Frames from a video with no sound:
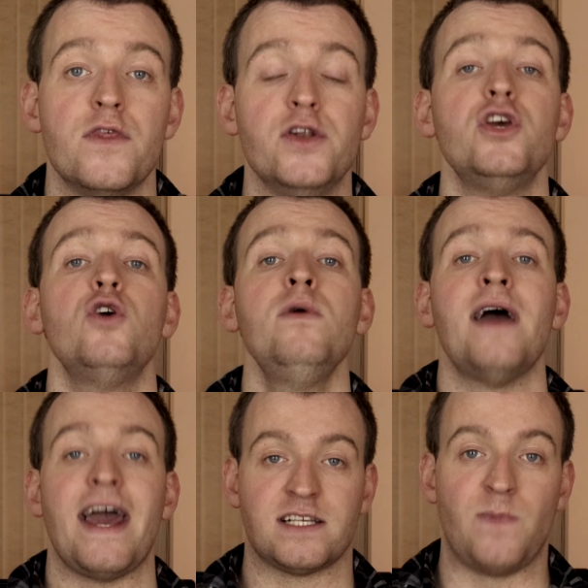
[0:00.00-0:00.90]
the new
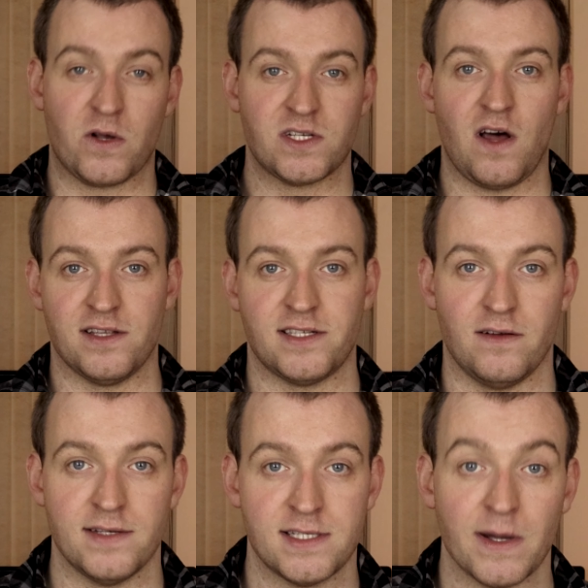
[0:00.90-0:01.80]
Xbox
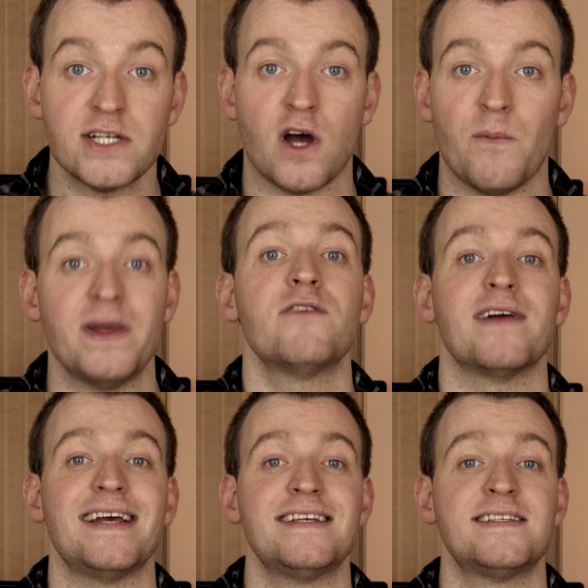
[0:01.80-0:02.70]
consoles, which are being
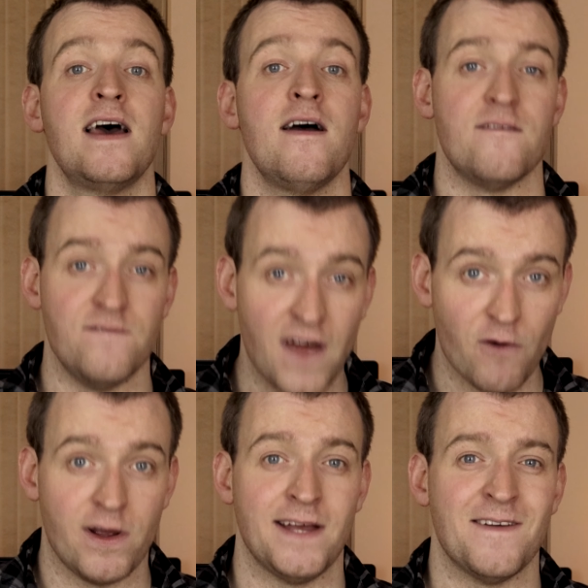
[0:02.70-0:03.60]
released
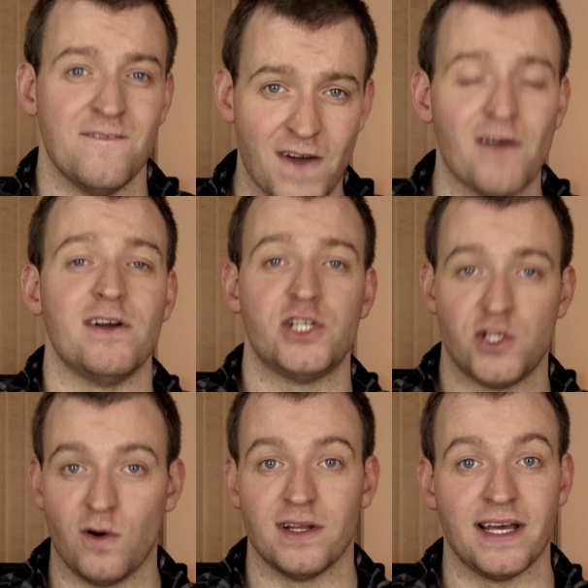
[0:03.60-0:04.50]
very, very
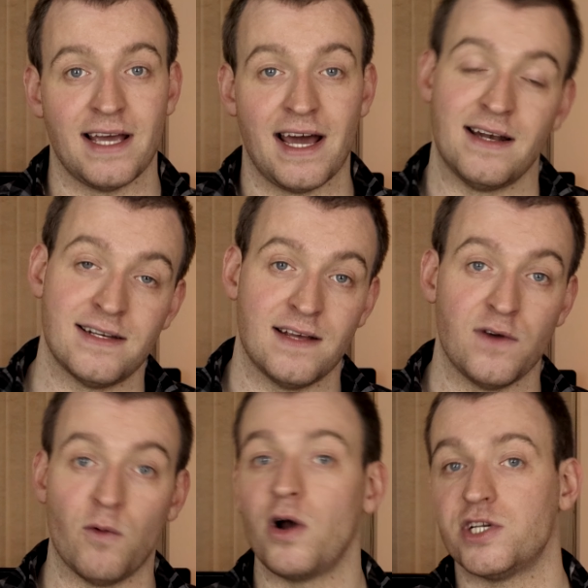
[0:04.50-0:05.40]
shortly. And if
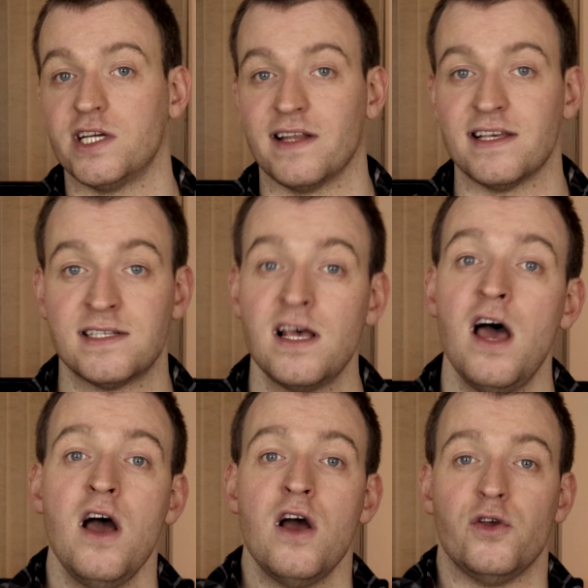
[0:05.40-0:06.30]
you're watching this,
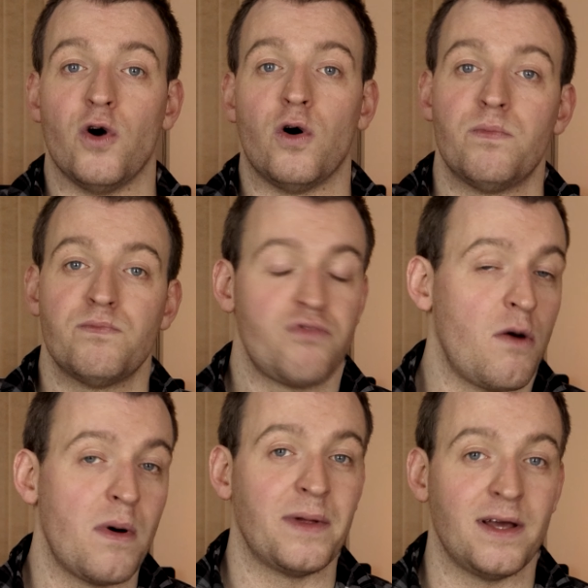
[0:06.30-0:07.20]
you'll
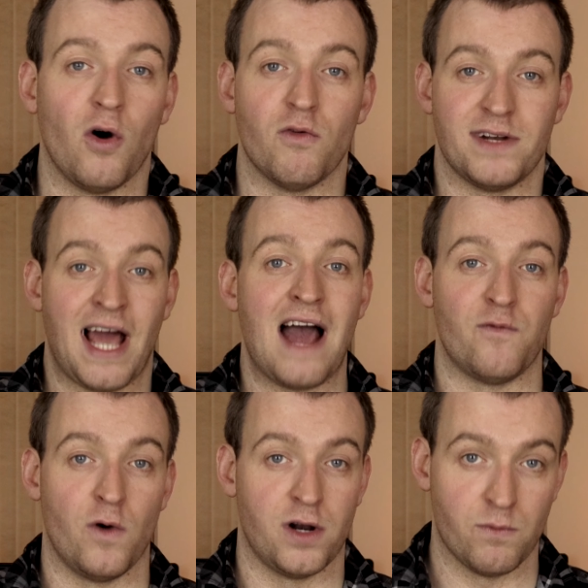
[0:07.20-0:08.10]
probably already
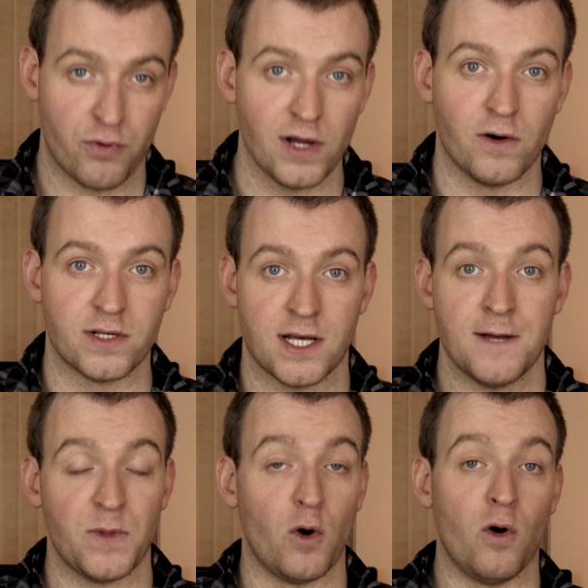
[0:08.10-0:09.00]
have one on pre-order,
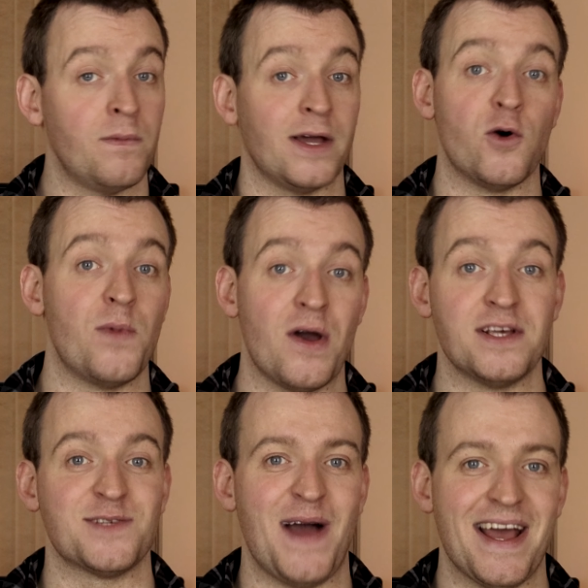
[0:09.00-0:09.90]
or it could be on
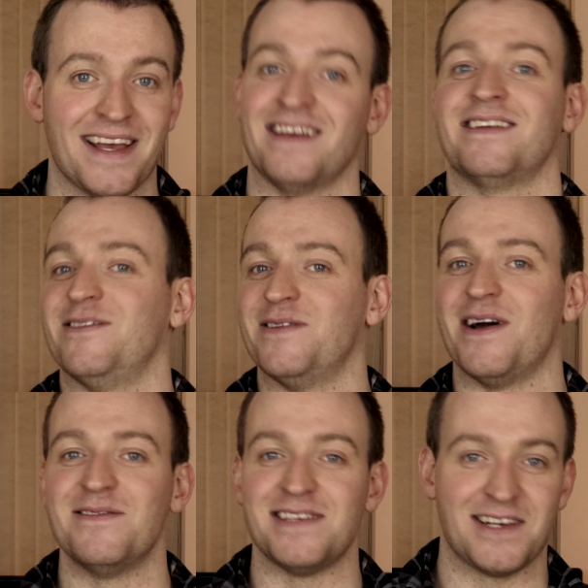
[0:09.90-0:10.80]
its way. Who
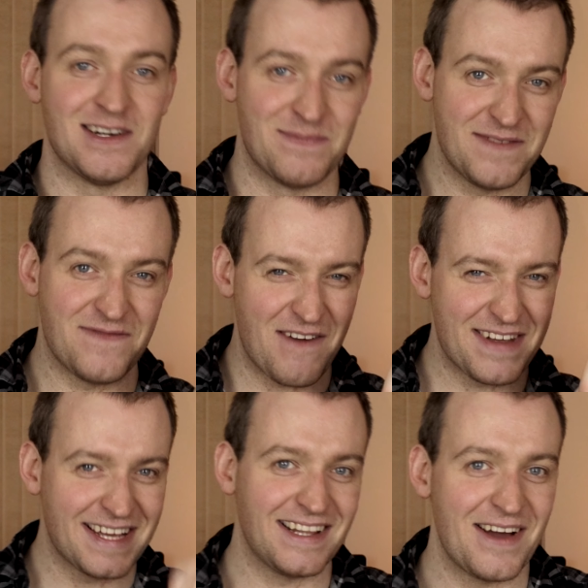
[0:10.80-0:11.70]
knows, it could be
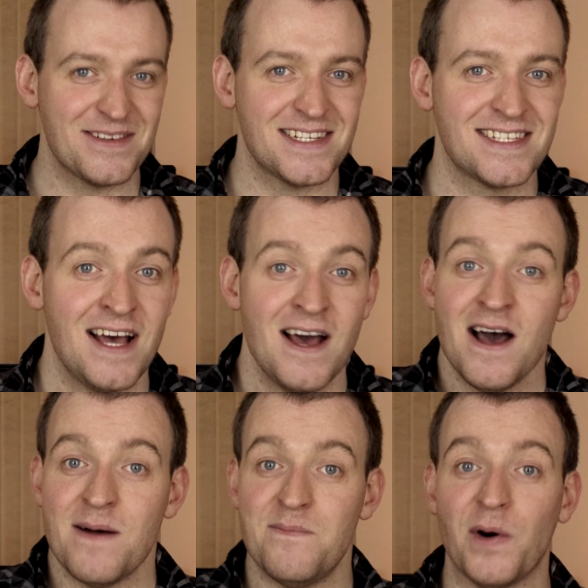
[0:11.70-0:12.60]
very close,
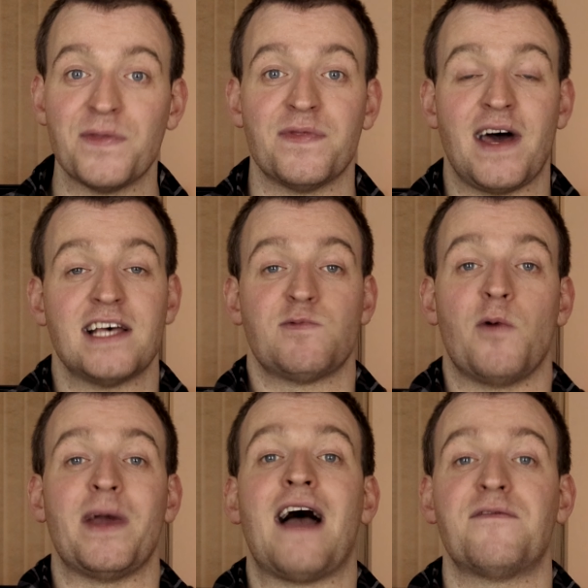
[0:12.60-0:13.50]
but that's
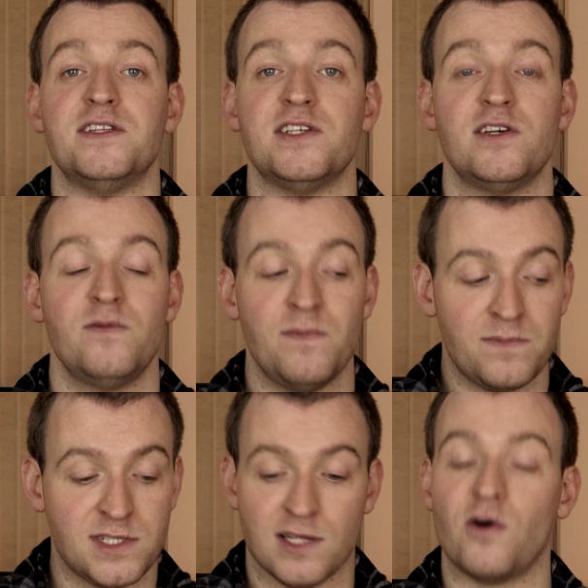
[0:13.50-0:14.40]
what we have to do
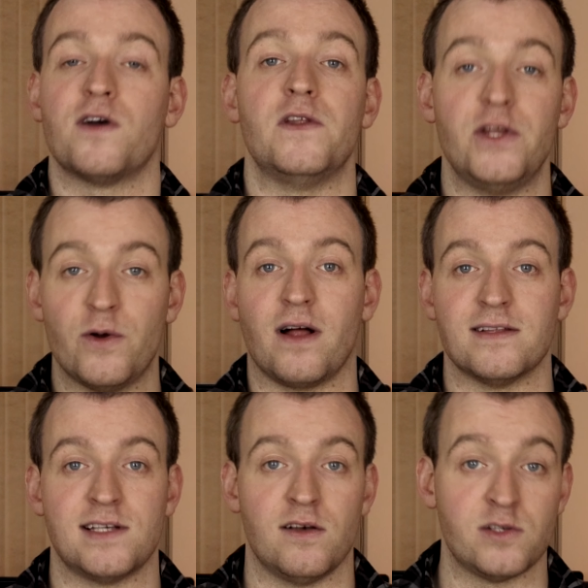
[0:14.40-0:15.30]
to look at the new
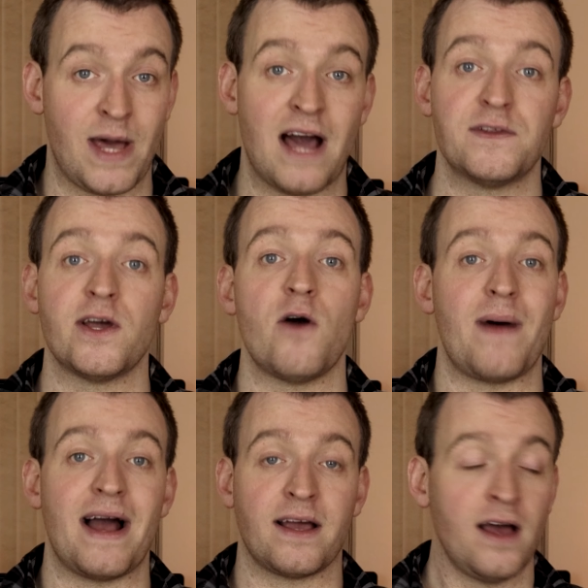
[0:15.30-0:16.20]
consoles. We have to go
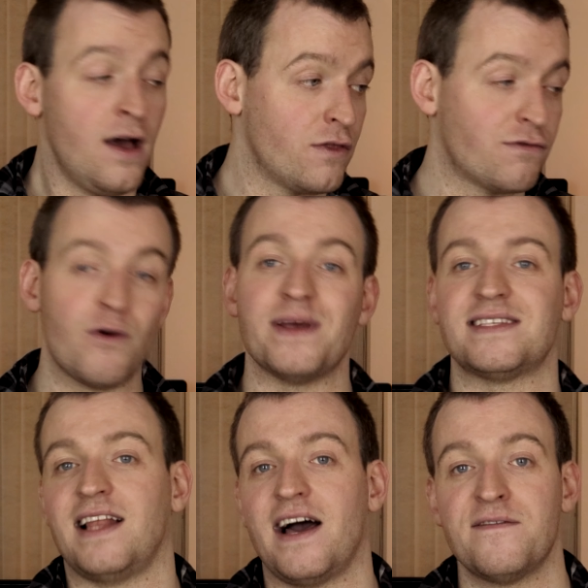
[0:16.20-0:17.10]
back through
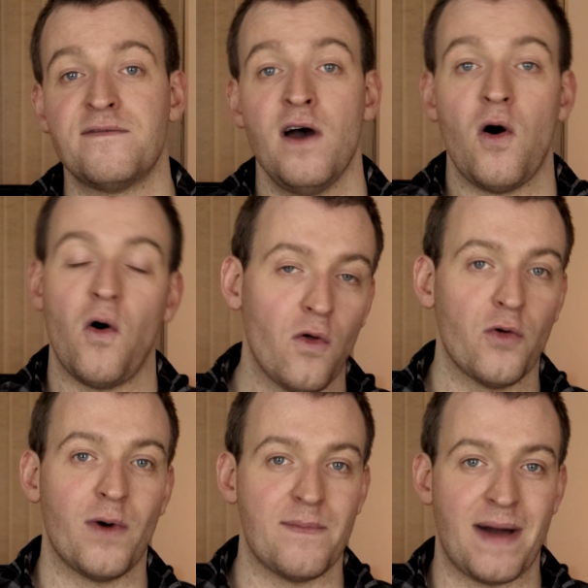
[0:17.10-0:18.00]
its life, all
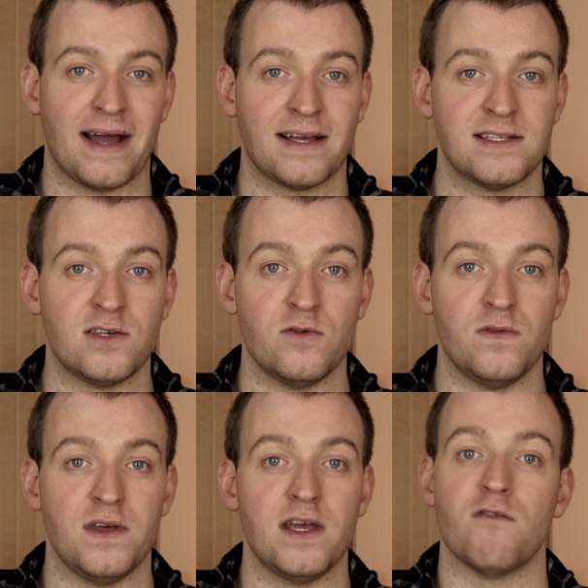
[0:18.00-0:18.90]
the way back to
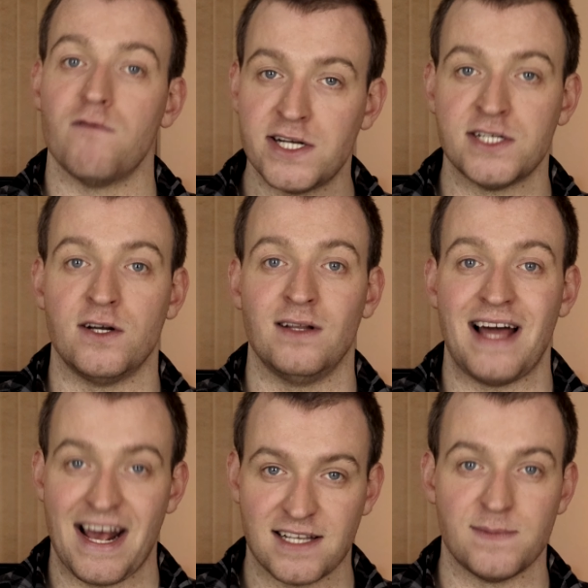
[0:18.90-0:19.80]
the original
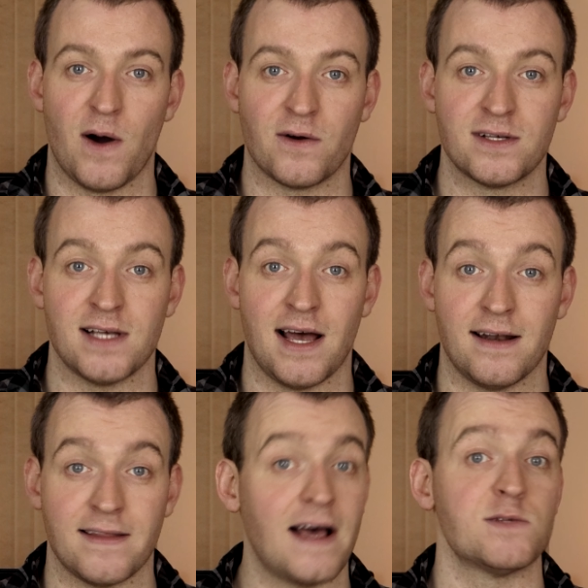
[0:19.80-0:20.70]
Xbox,
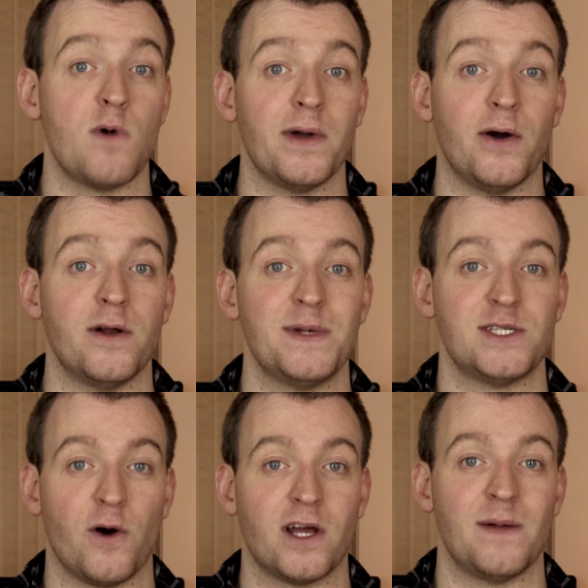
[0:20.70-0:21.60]
and that's what we're going to be
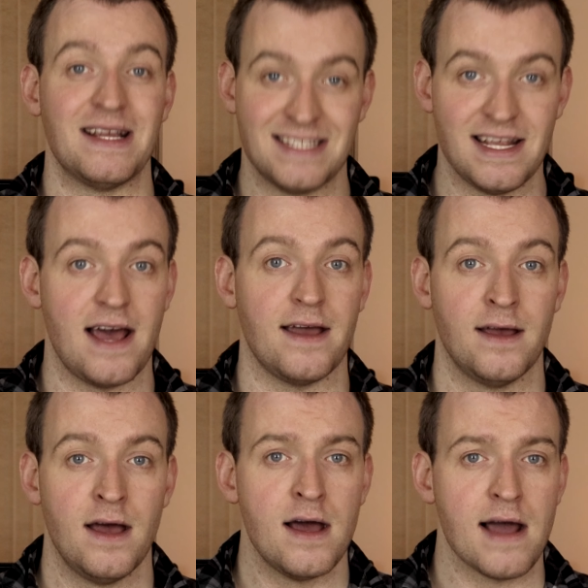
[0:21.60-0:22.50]
talking about today.
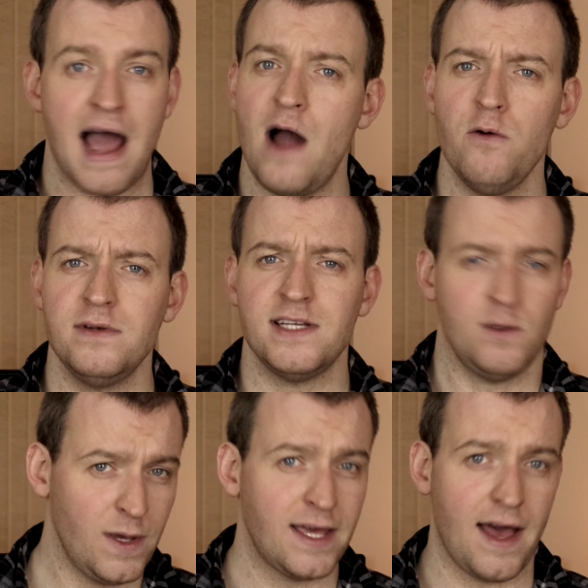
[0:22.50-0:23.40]
How
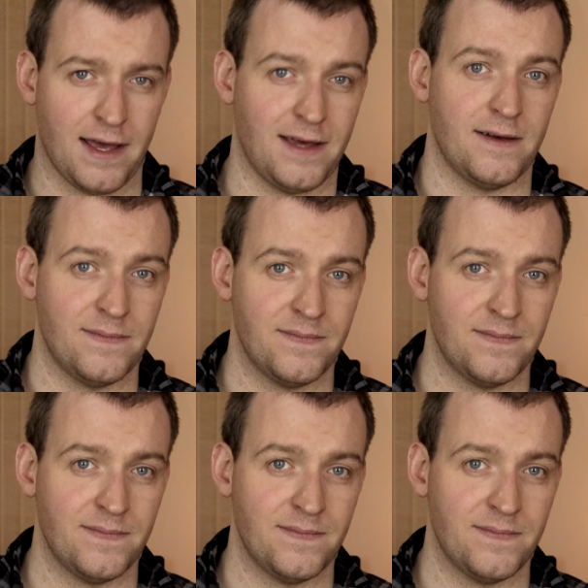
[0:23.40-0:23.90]
did we get here?